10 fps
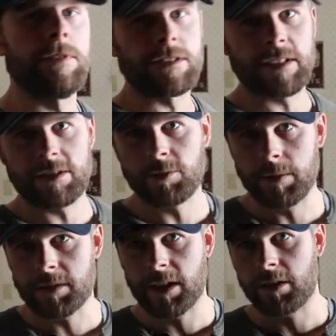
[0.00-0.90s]
meals has
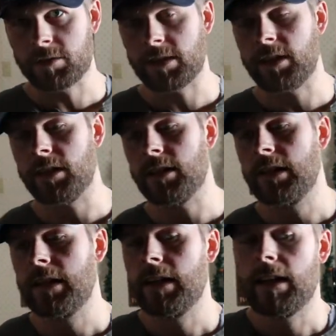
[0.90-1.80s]
sweet potatoes in it.
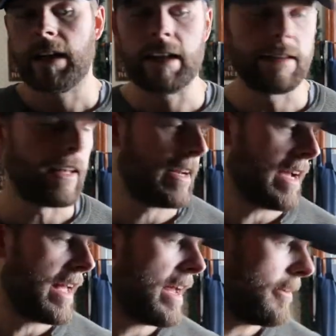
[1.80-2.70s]
And then
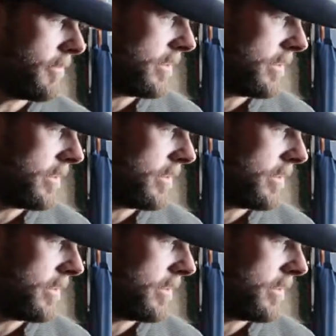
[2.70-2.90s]
I have